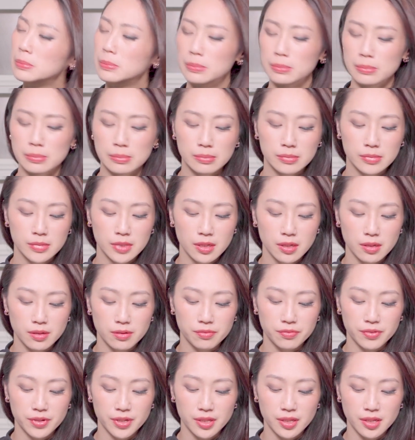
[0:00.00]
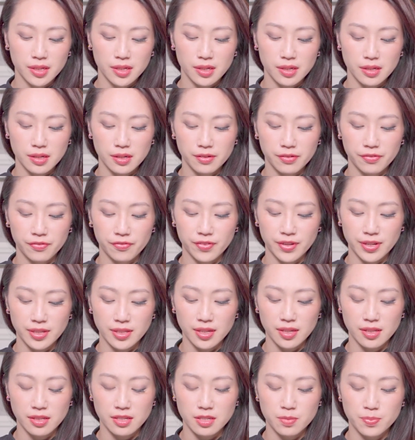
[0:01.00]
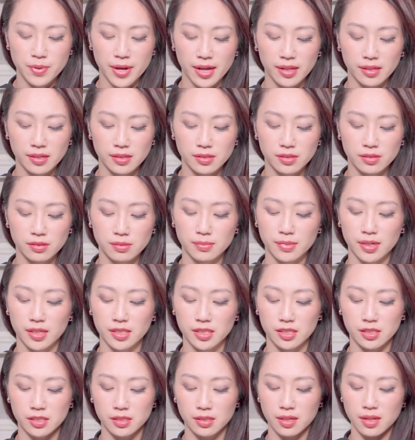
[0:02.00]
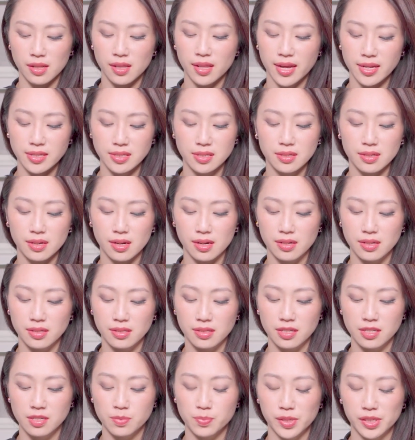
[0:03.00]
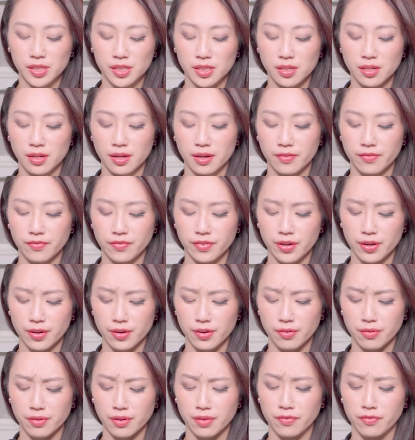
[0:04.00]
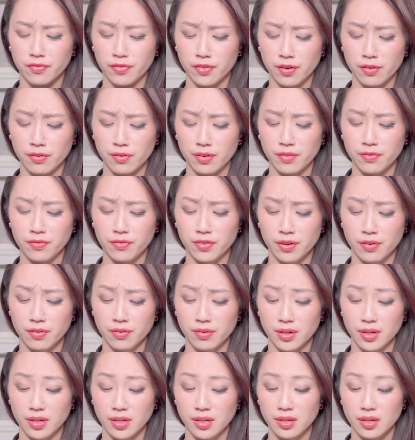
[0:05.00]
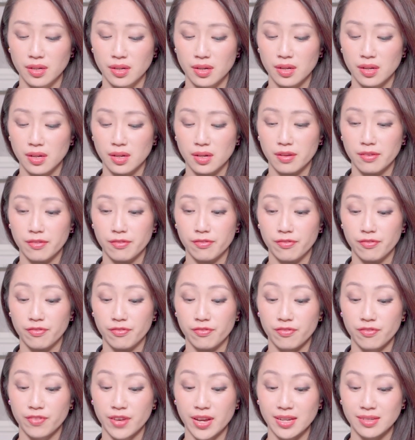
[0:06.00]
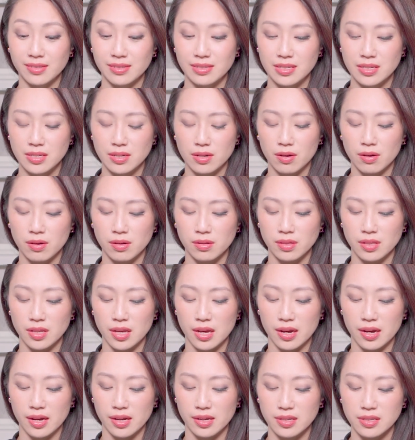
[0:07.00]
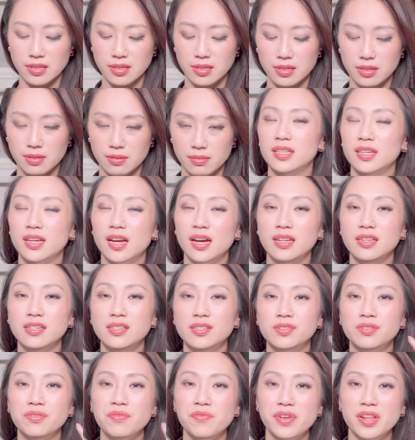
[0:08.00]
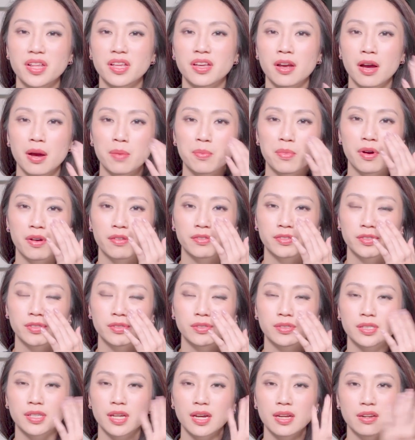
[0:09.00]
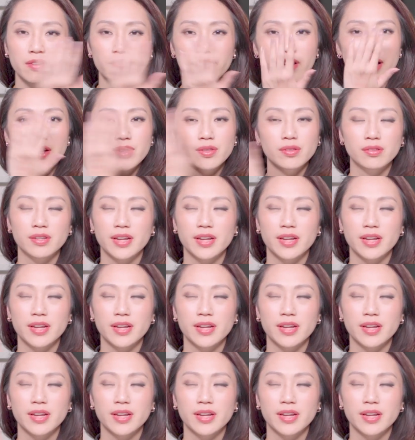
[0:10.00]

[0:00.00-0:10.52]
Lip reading: not really feeling this palette so much. The lighter colors especially are very, very, very faint on the eyes. The colors don't really come off, so it's kind of hard to